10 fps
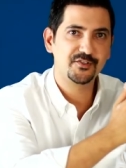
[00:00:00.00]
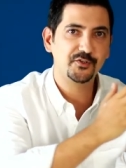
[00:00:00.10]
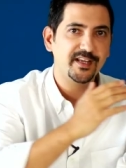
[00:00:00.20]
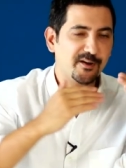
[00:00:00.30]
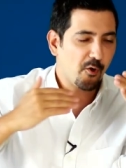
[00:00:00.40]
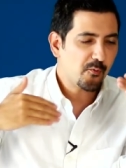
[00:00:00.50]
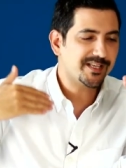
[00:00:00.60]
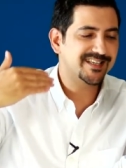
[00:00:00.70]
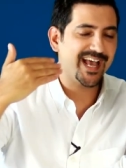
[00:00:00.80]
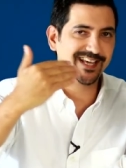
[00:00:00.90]
So they're
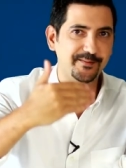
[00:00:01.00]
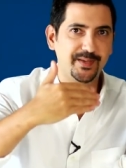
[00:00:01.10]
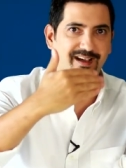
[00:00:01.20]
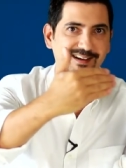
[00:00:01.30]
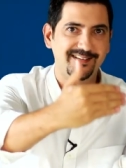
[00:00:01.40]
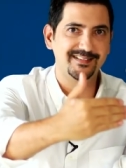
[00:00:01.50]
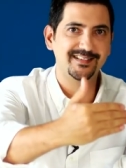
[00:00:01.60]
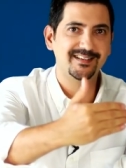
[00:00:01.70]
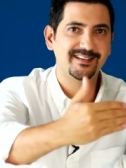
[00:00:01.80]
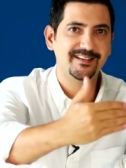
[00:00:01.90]
always lagging behind,
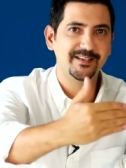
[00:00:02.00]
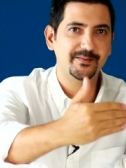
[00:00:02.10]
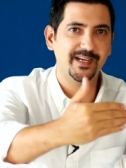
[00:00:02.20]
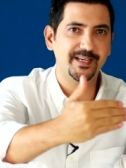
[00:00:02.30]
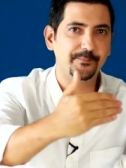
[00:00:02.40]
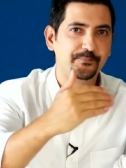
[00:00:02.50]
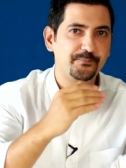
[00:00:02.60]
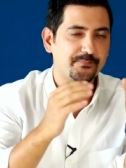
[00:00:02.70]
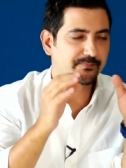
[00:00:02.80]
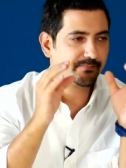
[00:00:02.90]
right?
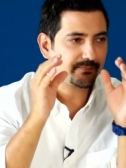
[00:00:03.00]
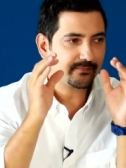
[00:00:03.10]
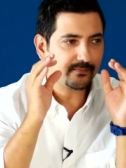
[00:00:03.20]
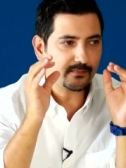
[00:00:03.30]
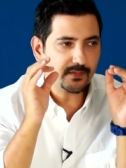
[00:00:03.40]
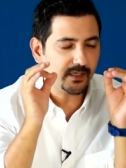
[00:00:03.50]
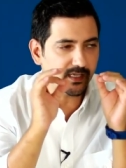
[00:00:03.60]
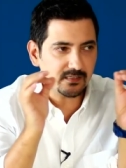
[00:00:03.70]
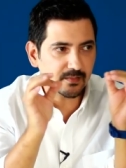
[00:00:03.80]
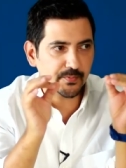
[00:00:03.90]

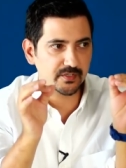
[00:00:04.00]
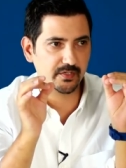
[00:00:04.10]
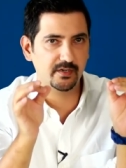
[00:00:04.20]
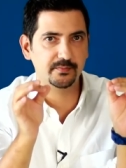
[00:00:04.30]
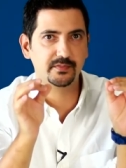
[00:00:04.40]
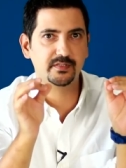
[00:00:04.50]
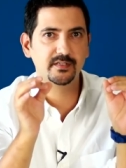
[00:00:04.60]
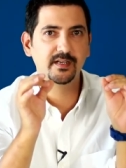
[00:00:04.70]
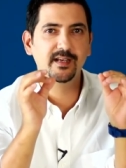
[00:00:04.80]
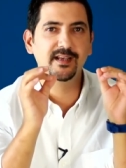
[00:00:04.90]
In simple
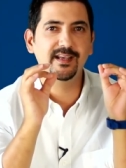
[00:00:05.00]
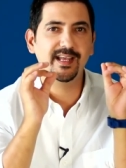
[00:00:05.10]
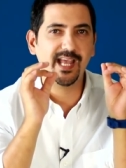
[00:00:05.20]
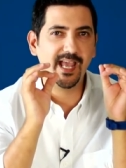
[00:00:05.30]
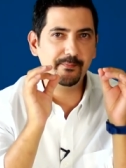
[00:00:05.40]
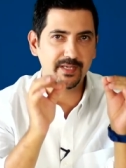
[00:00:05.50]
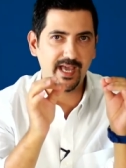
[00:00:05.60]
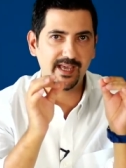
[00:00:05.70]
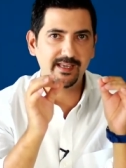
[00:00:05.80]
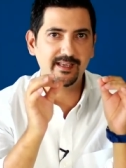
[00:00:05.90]
terms, M B
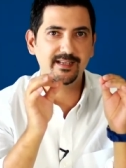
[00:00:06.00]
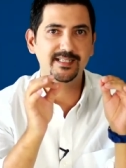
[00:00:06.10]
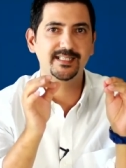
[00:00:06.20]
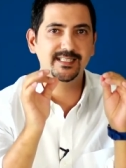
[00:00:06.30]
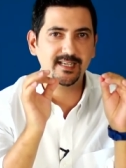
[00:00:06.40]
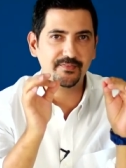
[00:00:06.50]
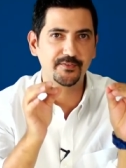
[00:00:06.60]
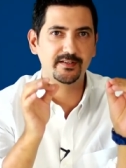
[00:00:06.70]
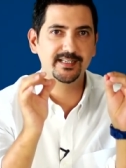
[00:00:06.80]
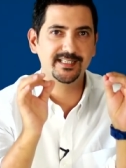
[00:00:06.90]
A
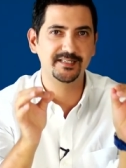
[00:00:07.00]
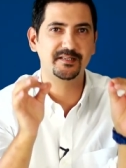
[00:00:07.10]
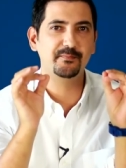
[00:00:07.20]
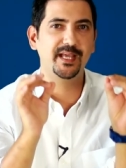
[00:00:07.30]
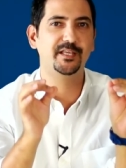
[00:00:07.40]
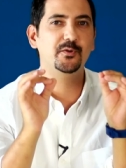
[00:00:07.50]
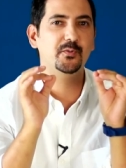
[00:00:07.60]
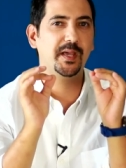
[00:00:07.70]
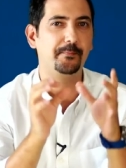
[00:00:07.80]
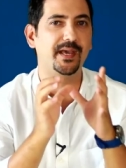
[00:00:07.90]
definitely doesn't make
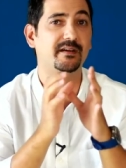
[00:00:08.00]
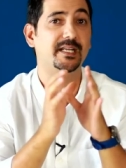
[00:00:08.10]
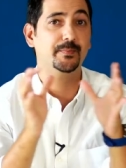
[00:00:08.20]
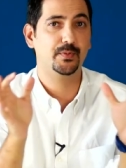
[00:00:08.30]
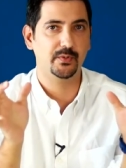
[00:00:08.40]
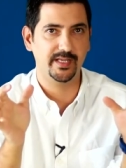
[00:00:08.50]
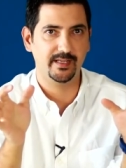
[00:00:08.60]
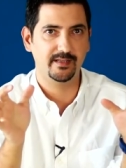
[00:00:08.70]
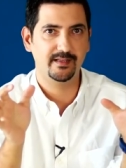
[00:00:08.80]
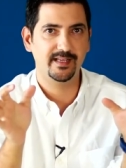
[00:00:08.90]
you a better
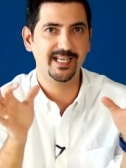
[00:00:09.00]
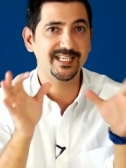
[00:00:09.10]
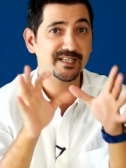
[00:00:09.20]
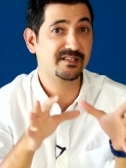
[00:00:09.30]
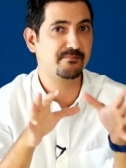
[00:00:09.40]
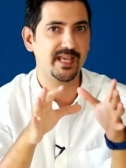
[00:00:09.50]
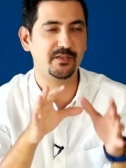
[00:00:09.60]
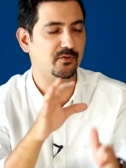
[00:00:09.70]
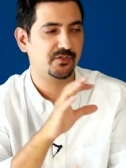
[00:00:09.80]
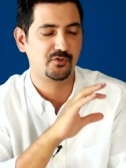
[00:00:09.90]
employee. It doesn't
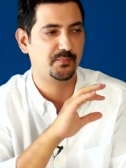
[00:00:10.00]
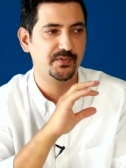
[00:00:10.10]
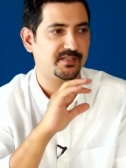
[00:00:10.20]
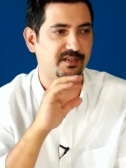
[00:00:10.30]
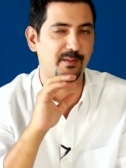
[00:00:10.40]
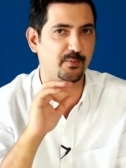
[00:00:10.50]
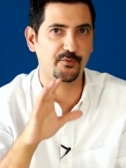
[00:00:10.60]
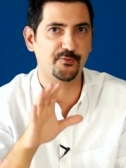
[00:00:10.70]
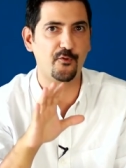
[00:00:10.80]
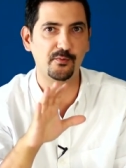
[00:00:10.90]
make you a superstar
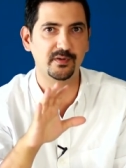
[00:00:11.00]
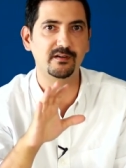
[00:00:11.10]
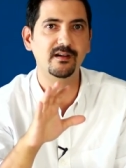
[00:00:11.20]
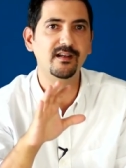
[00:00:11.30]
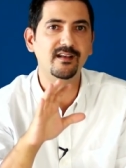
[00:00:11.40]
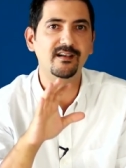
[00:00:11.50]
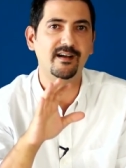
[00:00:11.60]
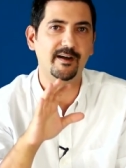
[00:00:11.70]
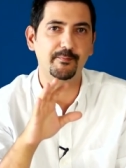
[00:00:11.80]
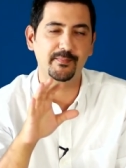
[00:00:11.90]
performer.
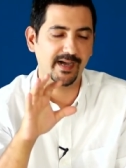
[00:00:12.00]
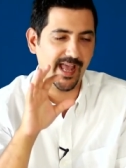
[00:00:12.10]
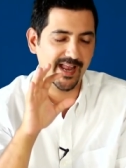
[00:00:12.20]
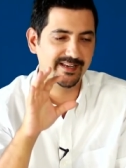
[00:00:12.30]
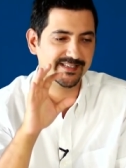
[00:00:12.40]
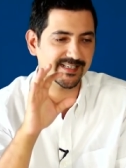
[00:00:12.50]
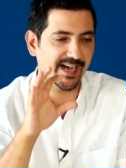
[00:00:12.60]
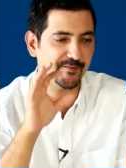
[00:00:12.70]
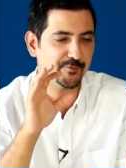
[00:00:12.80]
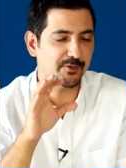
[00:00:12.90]
Um, and
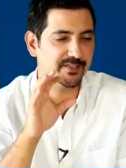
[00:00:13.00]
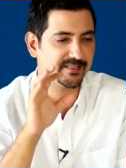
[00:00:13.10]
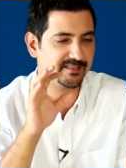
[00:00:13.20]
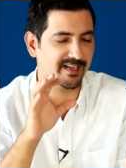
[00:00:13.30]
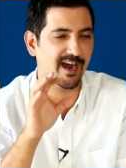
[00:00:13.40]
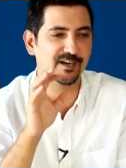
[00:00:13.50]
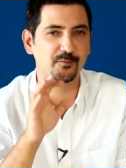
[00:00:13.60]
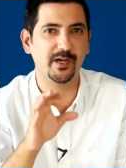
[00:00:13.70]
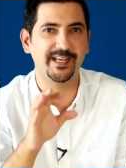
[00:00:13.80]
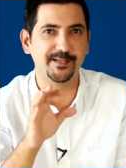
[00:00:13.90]
I've learned this the hard
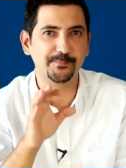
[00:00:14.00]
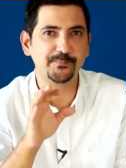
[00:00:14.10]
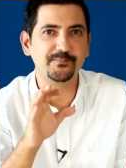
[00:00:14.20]
way.